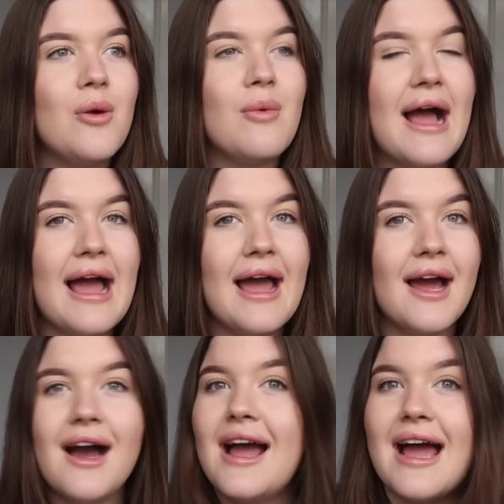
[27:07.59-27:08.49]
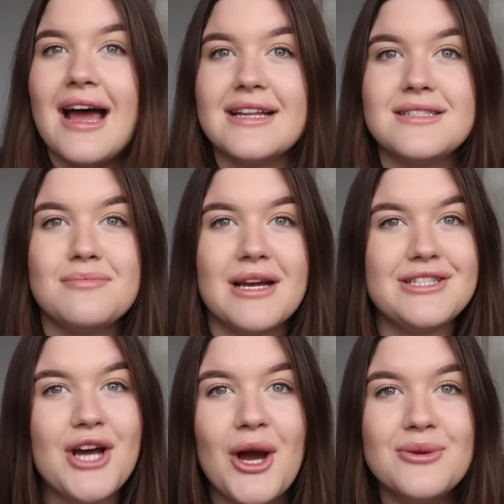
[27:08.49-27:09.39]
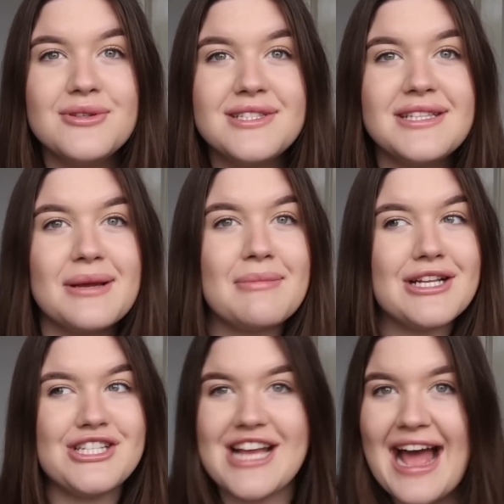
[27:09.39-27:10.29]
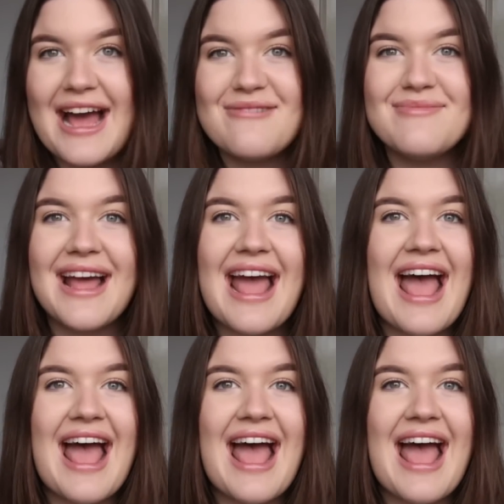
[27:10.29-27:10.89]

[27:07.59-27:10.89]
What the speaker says: where I had my toast, my jam,